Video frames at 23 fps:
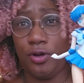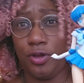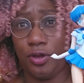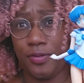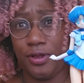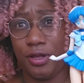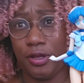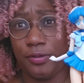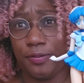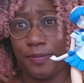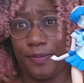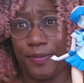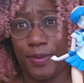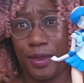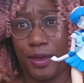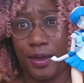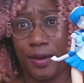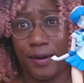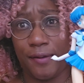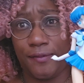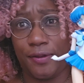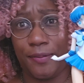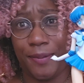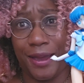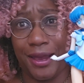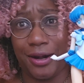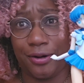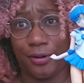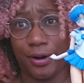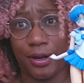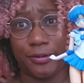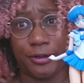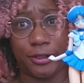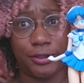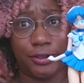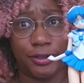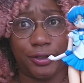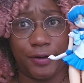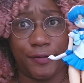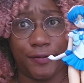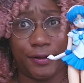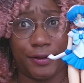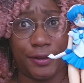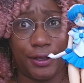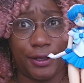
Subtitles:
in the middle of the panorama of the